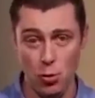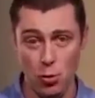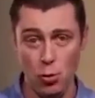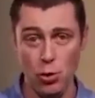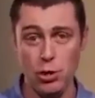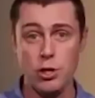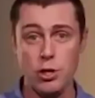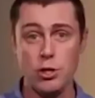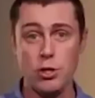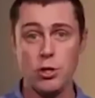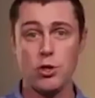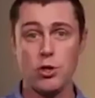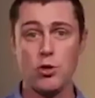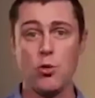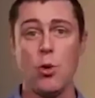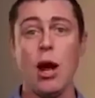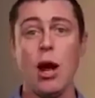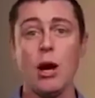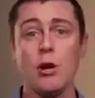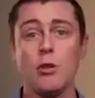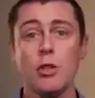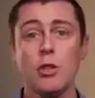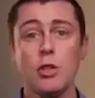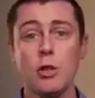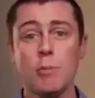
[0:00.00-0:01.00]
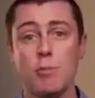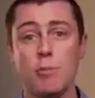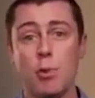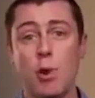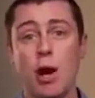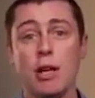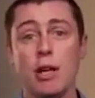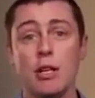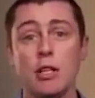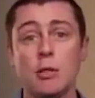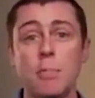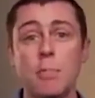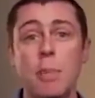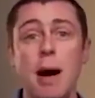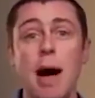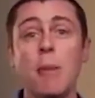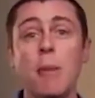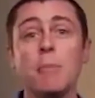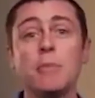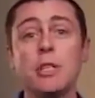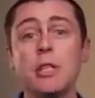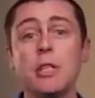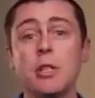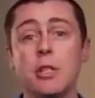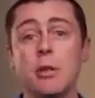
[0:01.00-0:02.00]
which is a drug that the brain has
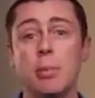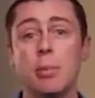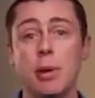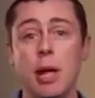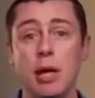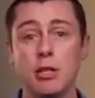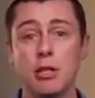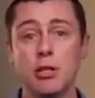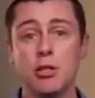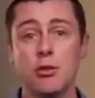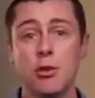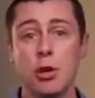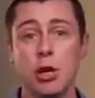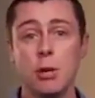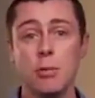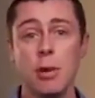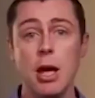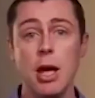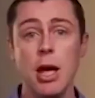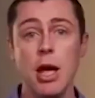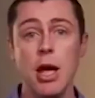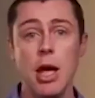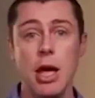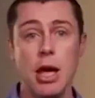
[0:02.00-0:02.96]
pumped into the bloodstream